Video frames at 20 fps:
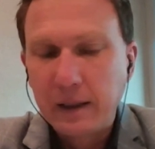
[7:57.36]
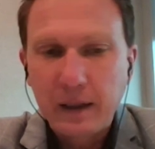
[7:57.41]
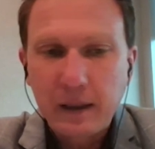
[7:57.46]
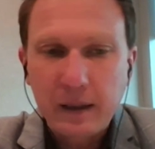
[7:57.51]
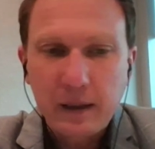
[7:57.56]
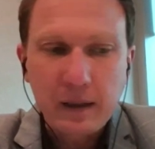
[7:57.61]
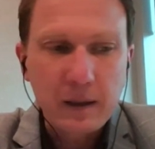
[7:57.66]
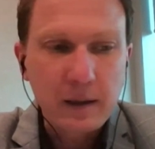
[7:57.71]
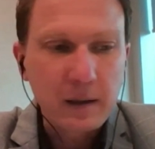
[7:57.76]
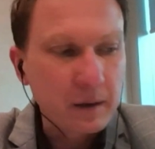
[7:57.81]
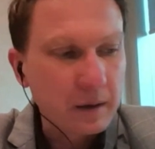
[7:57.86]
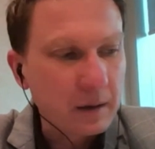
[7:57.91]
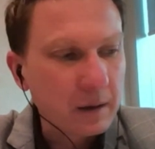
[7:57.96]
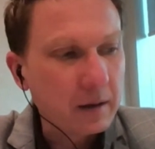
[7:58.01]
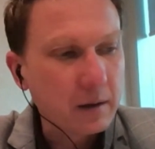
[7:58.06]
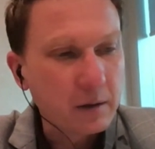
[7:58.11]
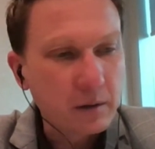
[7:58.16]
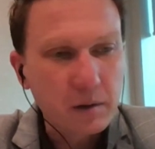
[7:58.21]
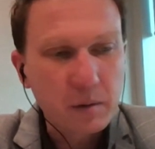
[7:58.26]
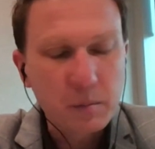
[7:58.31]
That
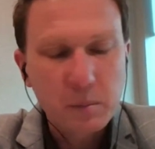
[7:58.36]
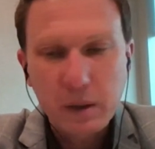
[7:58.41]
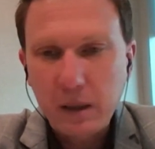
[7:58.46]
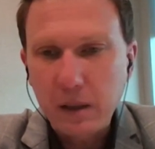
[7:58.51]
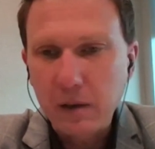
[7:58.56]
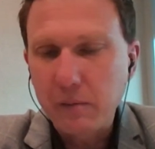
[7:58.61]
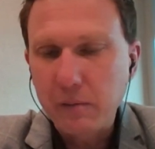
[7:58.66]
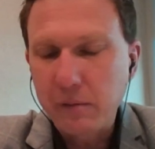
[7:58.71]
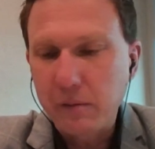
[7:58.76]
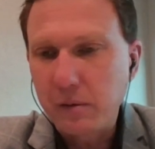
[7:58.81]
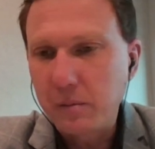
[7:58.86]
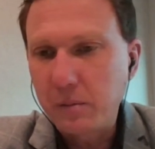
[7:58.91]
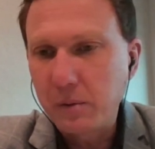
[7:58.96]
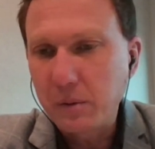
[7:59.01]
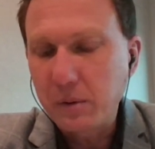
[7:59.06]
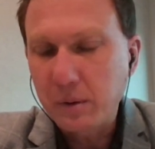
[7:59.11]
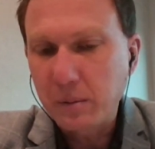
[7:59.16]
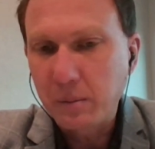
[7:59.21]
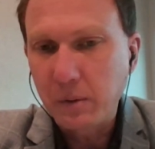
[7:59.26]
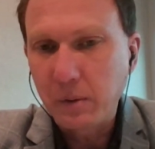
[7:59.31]
can just be
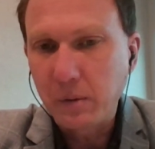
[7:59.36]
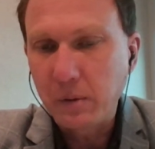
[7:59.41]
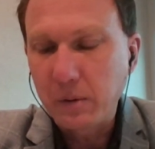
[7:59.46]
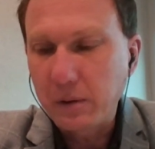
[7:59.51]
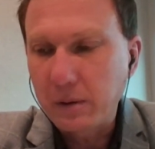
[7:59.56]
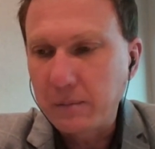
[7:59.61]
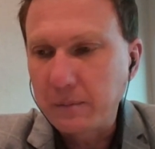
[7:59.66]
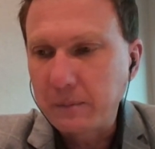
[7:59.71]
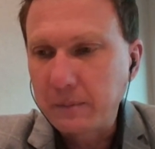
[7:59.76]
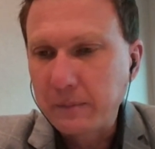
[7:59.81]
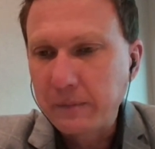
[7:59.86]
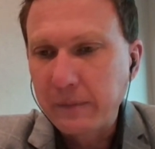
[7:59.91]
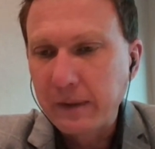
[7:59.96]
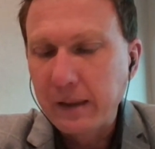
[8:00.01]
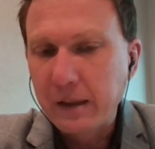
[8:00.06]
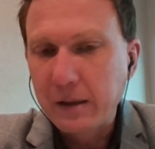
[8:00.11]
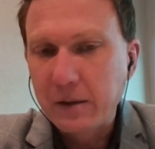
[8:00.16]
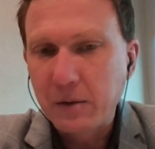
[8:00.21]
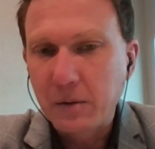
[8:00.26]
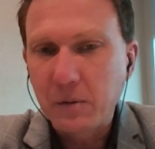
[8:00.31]
informal support and
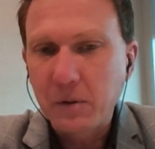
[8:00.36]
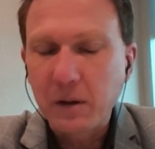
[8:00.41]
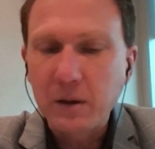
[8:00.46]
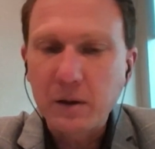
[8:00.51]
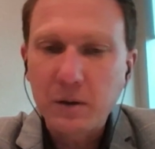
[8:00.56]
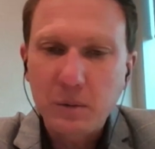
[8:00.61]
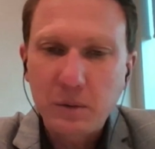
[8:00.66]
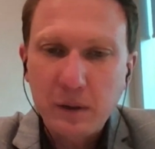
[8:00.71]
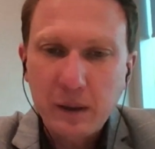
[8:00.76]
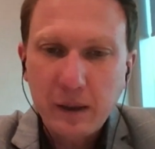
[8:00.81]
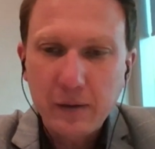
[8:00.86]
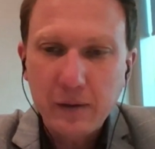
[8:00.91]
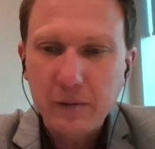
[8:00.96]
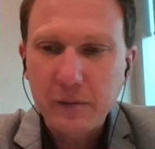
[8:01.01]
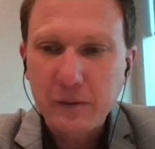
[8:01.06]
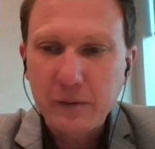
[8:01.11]
talking to another